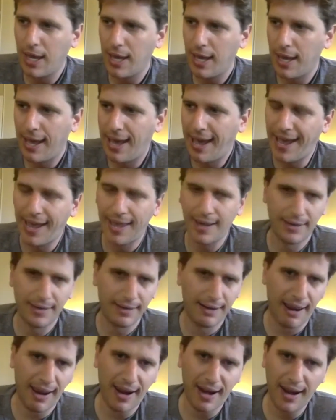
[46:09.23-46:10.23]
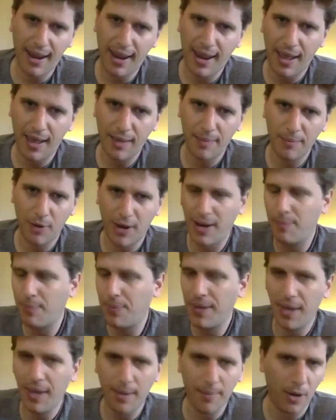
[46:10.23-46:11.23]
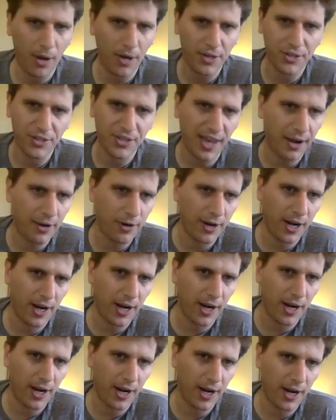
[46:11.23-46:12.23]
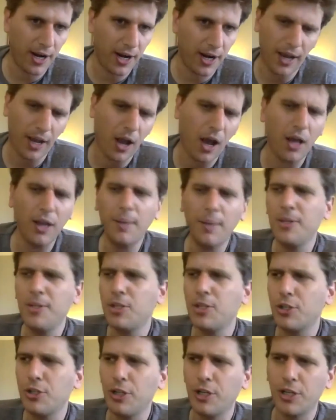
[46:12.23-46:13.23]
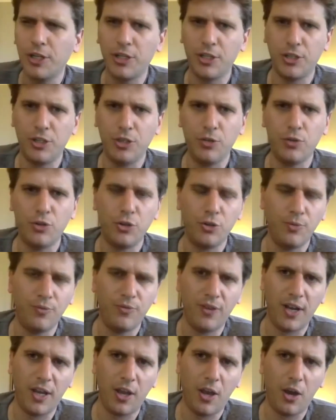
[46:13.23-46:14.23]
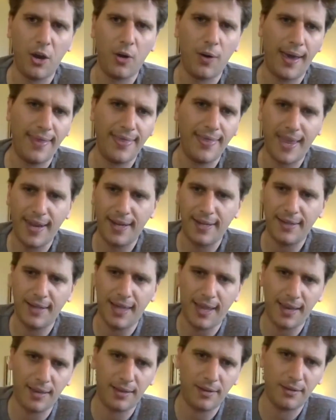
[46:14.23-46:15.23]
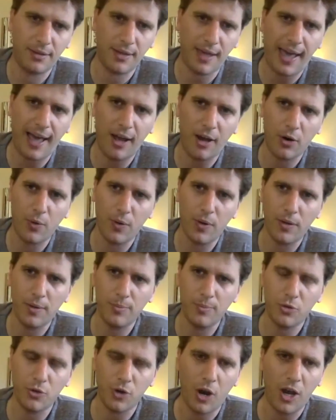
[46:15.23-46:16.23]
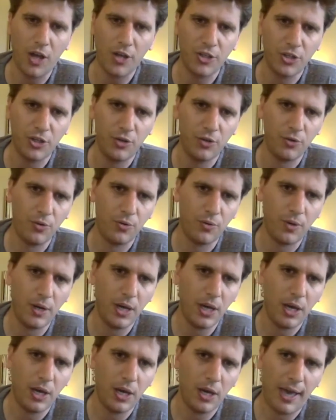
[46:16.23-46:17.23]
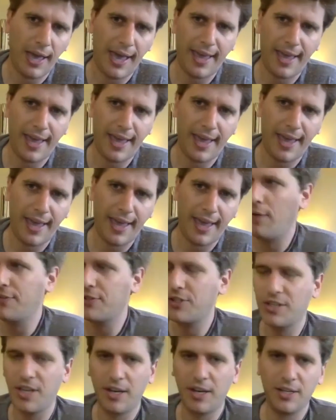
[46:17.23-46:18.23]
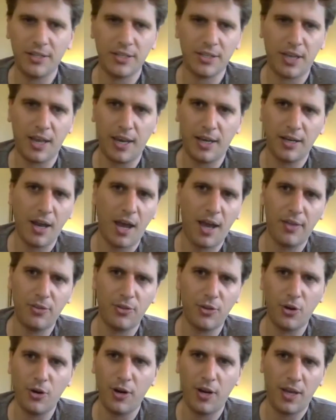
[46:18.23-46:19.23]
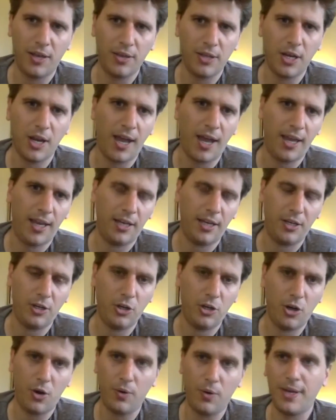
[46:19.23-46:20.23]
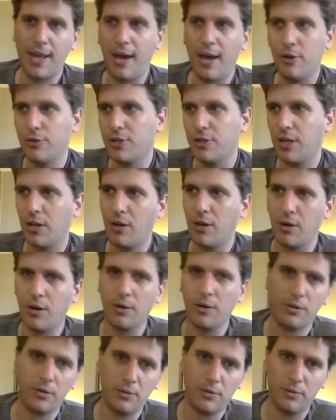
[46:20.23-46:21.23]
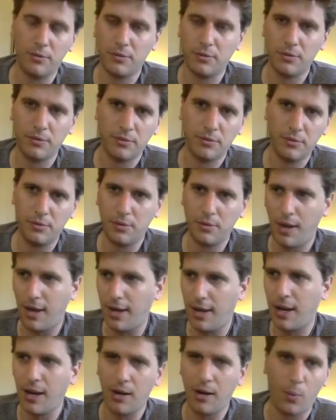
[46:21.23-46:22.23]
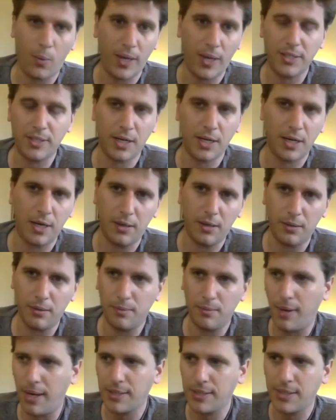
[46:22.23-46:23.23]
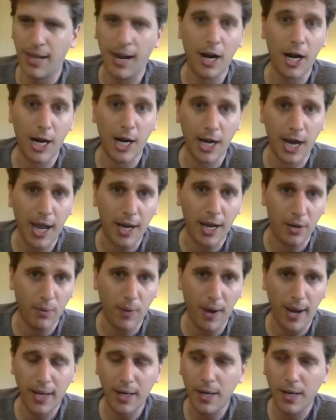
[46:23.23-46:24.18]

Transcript: at eight a.m., eight p.m. on a Saturday night, you're like, oh, let me just look at this YouTube video. And then it, like, the algorithm draws you. And then all of a sudden it's like nine thirty in the night, you know, and now it's like, oh, the I kind of wasted my Saturday night, right?